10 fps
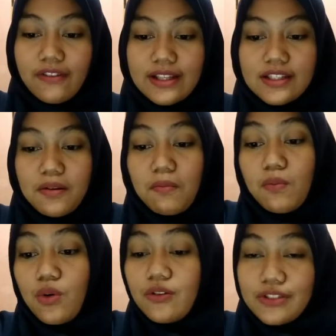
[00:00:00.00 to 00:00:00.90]
its
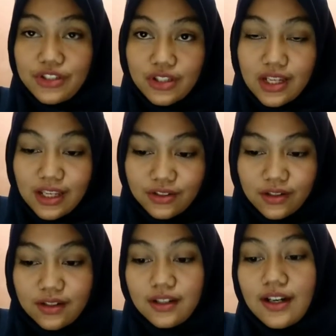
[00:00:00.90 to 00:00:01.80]
more rigid
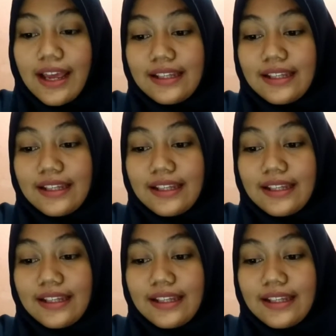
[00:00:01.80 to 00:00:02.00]
nature,